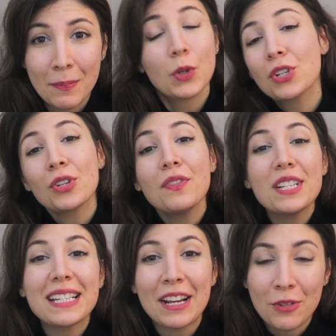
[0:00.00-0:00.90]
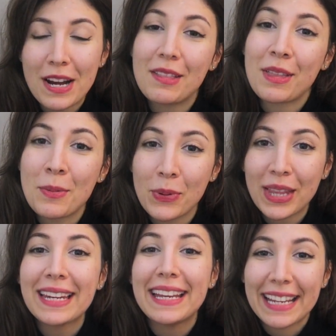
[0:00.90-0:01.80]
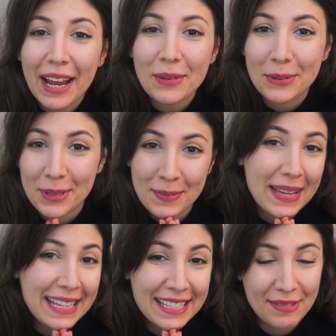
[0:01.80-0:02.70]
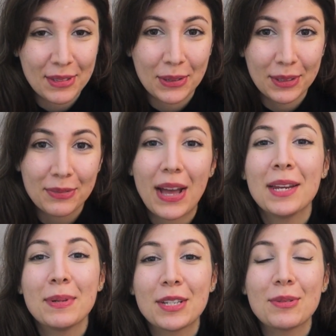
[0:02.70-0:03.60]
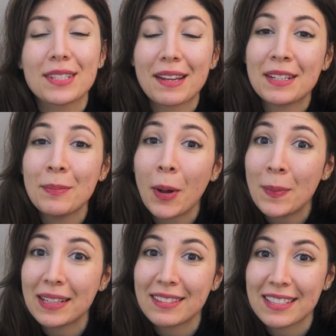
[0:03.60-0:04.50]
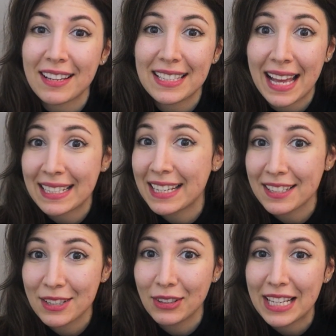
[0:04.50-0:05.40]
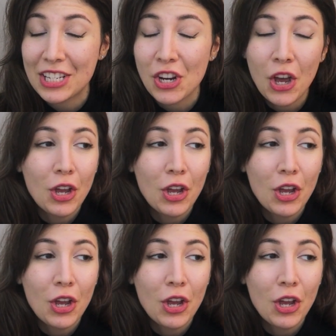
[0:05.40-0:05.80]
which is obviously a great thing, but then it can also make it difficult for anybody who's studying biomedical science at King's College